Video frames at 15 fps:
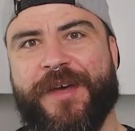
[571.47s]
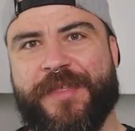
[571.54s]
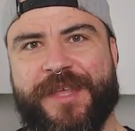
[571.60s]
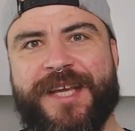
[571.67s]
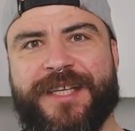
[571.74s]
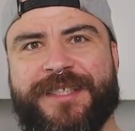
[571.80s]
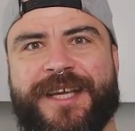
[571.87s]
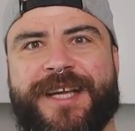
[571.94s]

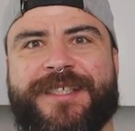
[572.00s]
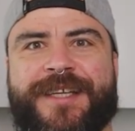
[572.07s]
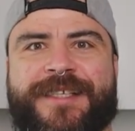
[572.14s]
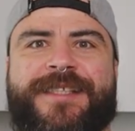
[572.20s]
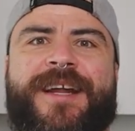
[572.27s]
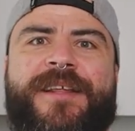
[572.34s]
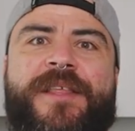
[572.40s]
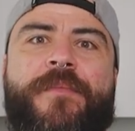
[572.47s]
This is the
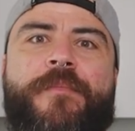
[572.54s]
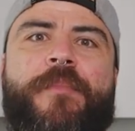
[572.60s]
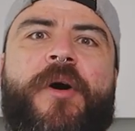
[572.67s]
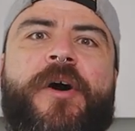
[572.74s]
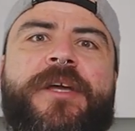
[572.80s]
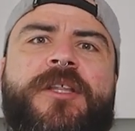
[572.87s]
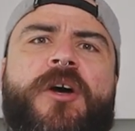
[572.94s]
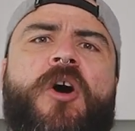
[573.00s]
starting
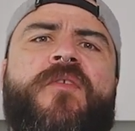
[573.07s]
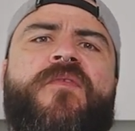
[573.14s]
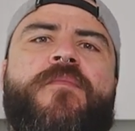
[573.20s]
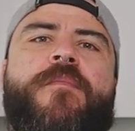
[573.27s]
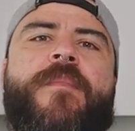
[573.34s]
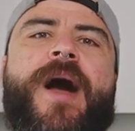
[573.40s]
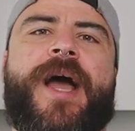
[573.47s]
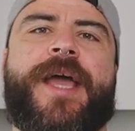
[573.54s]
point of
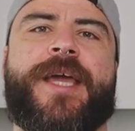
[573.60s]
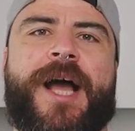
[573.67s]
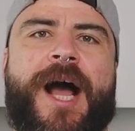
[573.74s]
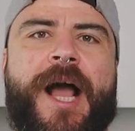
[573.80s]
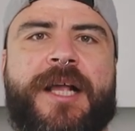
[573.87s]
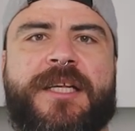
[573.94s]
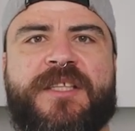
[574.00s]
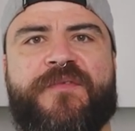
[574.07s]
my
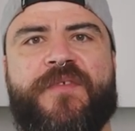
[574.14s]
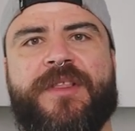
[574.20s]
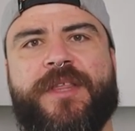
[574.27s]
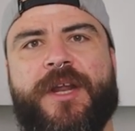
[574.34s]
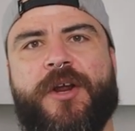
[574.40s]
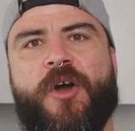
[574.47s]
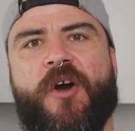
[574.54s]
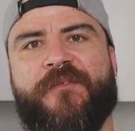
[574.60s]
ice
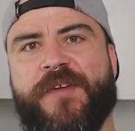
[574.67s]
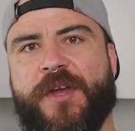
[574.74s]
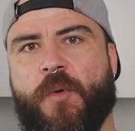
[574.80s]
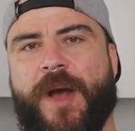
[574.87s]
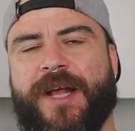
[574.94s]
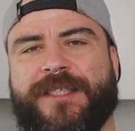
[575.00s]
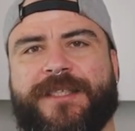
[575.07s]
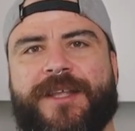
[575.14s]
filter coffee
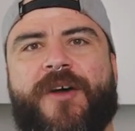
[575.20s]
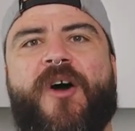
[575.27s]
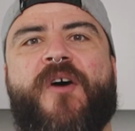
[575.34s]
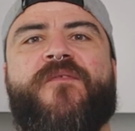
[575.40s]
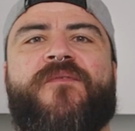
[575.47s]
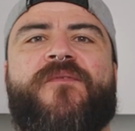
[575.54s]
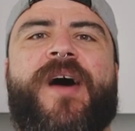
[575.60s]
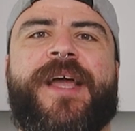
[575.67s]
quest
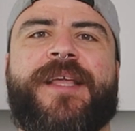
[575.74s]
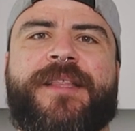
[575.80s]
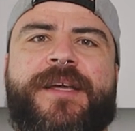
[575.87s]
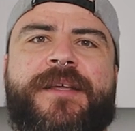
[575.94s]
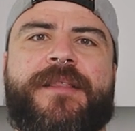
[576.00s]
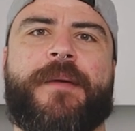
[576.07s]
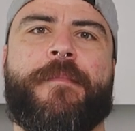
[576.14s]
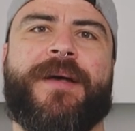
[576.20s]
on
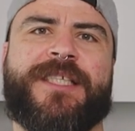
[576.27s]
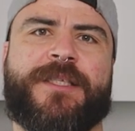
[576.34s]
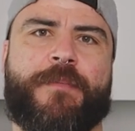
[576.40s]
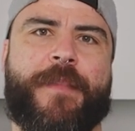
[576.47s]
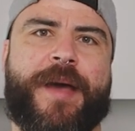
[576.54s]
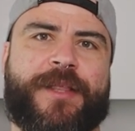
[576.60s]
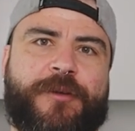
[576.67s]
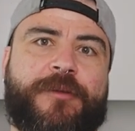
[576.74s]
finding the
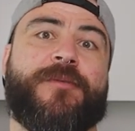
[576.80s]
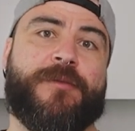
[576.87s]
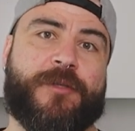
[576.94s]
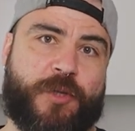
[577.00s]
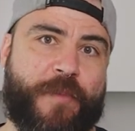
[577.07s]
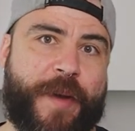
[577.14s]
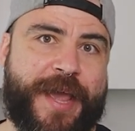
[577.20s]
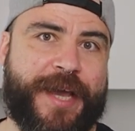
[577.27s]
best method
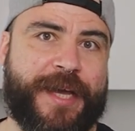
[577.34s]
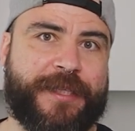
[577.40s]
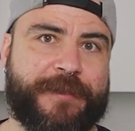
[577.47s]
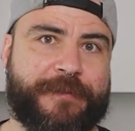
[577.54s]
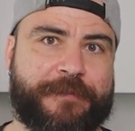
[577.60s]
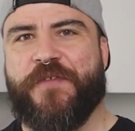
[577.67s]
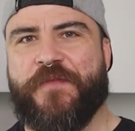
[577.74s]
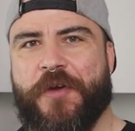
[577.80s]
to make
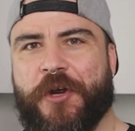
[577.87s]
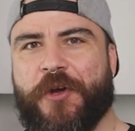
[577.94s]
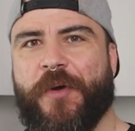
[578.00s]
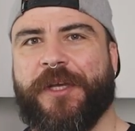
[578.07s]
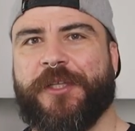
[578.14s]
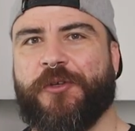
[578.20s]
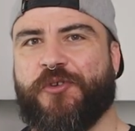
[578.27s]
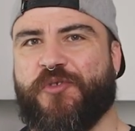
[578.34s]
it. If you're
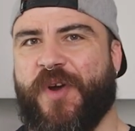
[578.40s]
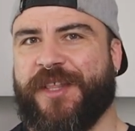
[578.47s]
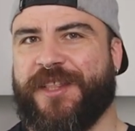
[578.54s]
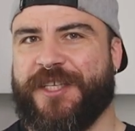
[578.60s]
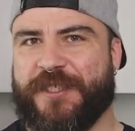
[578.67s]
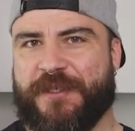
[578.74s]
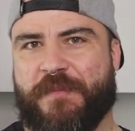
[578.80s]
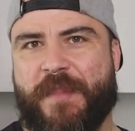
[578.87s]
going to try
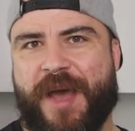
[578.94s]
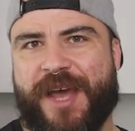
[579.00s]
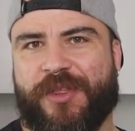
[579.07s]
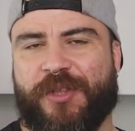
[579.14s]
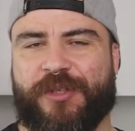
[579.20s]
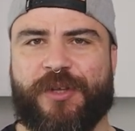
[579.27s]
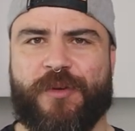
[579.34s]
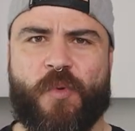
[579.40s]
this
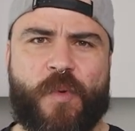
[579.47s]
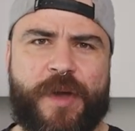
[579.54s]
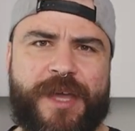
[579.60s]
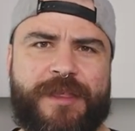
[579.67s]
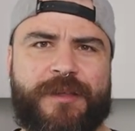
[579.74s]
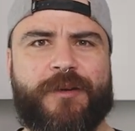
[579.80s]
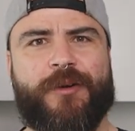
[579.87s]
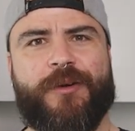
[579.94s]
method
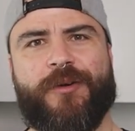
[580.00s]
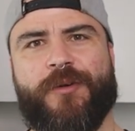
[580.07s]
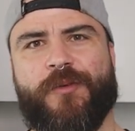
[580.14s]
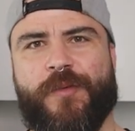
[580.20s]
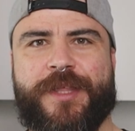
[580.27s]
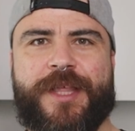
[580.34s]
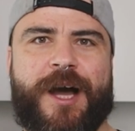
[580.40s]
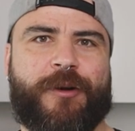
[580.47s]
with
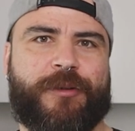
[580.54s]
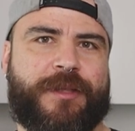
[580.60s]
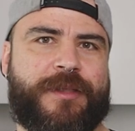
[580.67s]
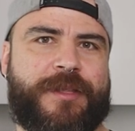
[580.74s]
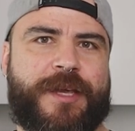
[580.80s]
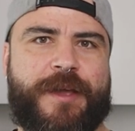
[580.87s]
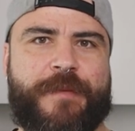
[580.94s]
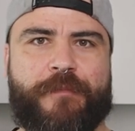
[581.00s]
or without
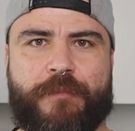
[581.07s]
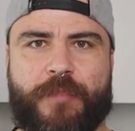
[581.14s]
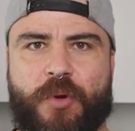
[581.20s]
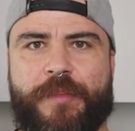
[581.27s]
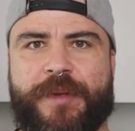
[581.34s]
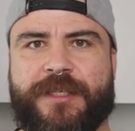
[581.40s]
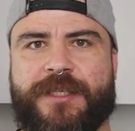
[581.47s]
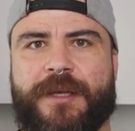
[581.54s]
the
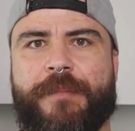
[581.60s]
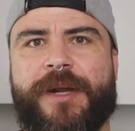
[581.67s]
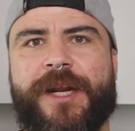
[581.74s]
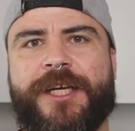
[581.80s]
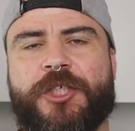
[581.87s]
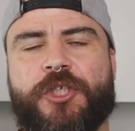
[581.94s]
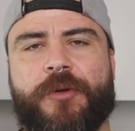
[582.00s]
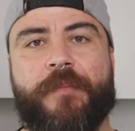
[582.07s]
blooming
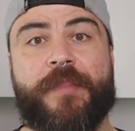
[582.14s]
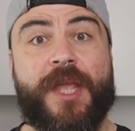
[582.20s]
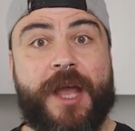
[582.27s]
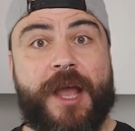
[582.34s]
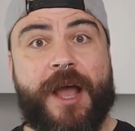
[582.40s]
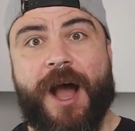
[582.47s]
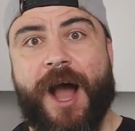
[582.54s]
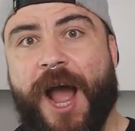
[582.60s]
separation,
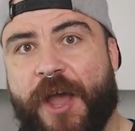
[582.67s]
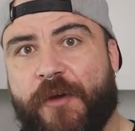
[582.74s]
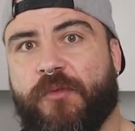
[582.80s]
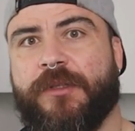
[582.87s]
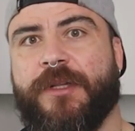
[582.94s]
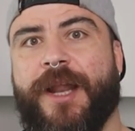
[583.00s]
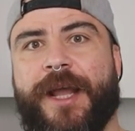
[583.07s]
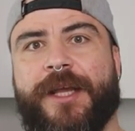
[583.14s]
I
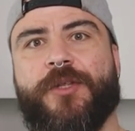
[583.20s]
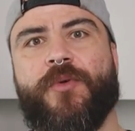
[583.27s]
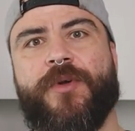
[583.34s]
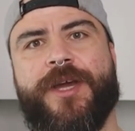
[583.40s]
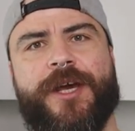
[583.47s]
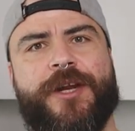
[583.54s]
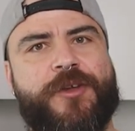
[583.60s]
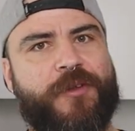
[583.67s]
would like to
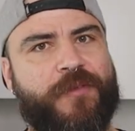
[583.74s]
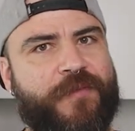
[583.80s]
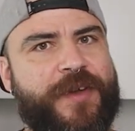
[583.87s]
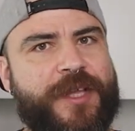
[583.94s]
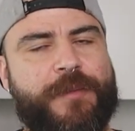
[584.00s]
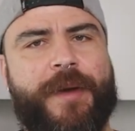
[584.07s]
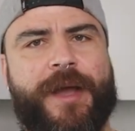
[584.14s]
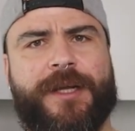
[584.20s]
hear your
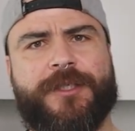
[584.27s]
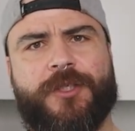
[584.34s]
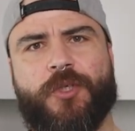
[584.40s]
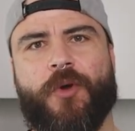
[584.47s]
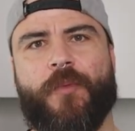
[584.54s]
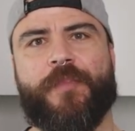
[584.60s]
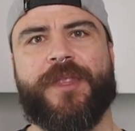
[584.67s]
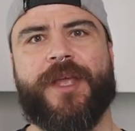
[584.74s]
feedback,
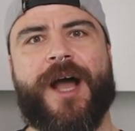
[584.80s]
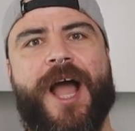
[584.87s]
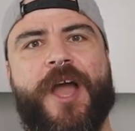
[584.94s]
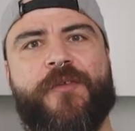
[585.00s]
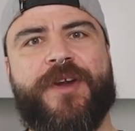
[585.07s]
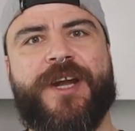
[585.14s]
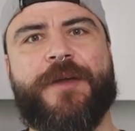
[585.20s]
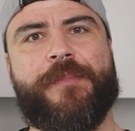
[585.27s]
so
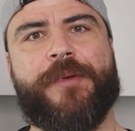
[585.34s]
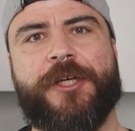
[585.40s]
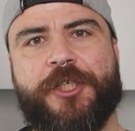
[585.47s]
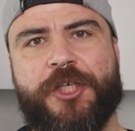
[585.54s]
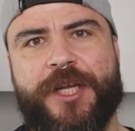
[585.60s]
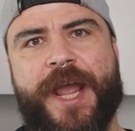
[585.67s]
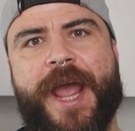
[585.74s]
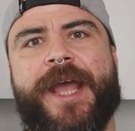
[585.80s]
I really
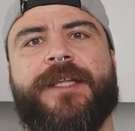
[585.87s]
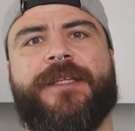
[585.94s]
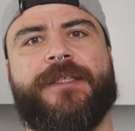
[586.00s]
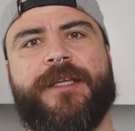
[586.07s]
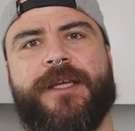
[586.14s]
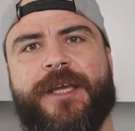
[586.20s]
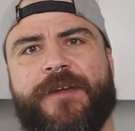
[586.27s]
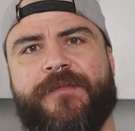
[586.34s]
appreciate
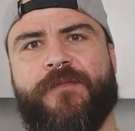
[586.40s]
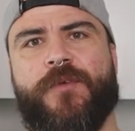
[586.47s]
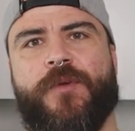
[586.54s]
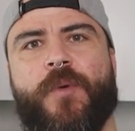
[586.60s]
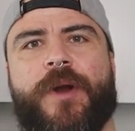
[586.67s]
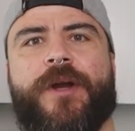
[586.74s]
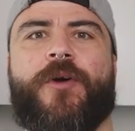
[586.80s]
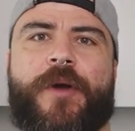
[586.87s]
it if
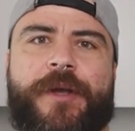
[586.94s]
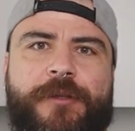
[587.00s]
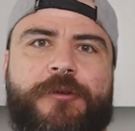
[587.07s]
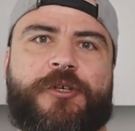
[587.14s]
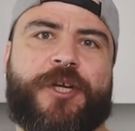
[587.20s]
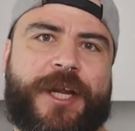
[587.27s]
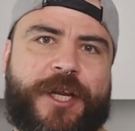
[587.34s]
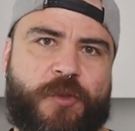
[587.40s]
you are going
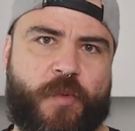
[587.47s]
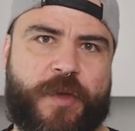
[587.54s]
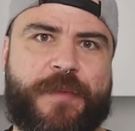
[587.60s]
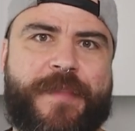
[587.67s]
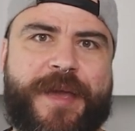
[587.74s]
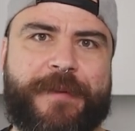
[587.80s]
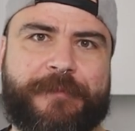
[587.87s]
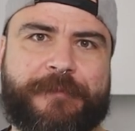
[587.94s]
to share it
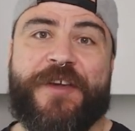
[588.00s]
with me.